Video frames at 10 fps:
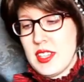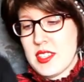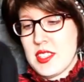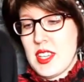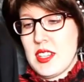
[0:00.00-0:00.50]

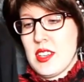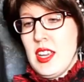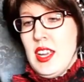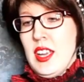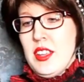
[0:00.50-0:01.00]
Instead,
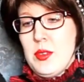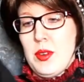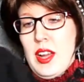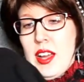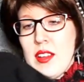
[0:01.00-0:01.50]

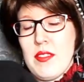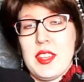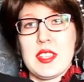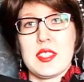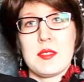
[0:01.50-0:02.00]
you have
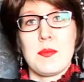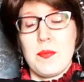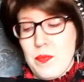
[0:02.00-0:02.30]
this